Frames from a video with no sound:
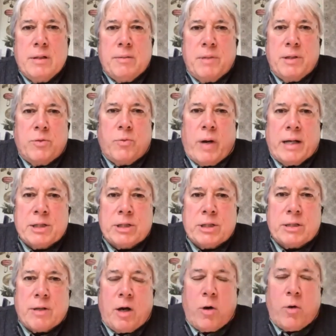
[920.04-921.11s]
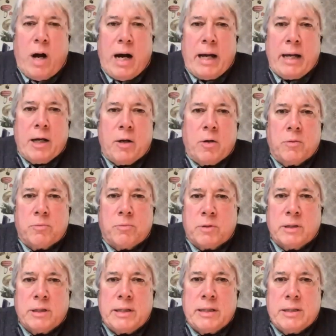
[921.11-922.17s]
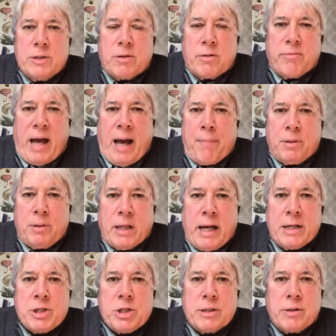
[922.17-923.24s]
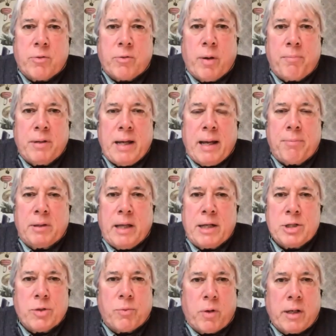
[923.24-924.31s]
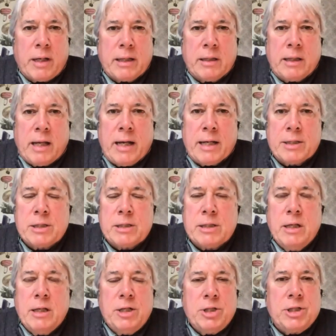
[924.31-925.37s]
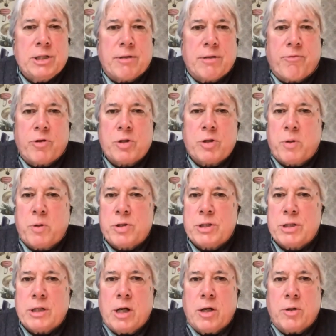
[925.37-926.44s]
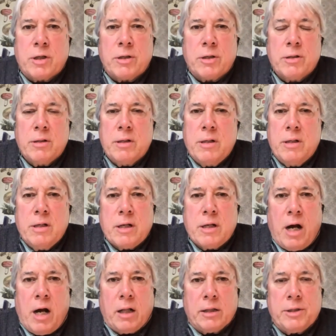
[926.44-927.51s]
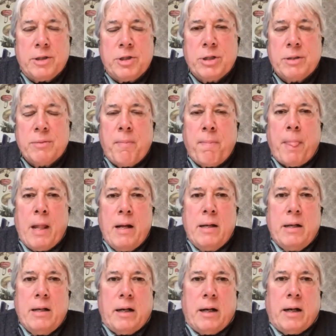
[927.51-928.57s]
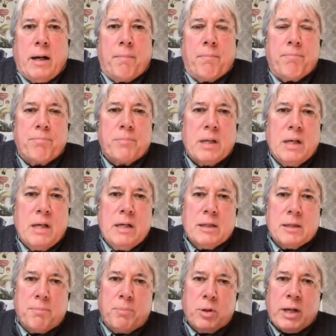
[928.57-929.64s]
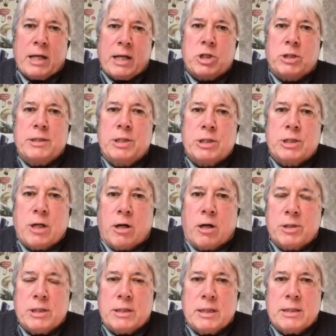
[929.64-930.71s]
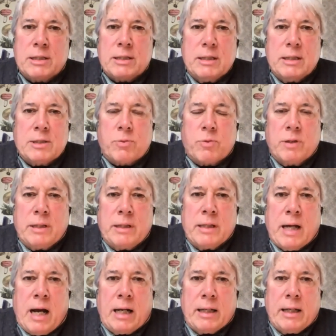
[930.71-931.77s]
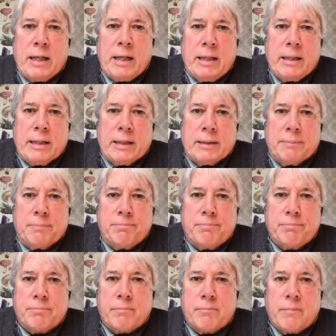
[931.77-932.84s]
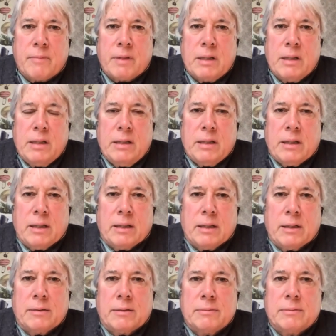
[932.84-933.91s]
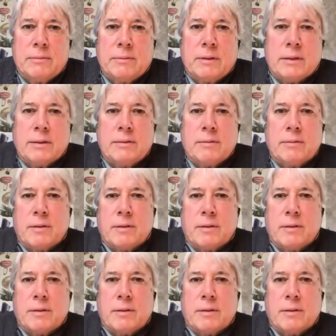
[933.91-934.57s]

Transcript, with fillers: midwest ohio really sort of appalachia grew up in appalachia working class she's the first person to go to college um, the book actually starts, and it's it's really not a um, uh, uh,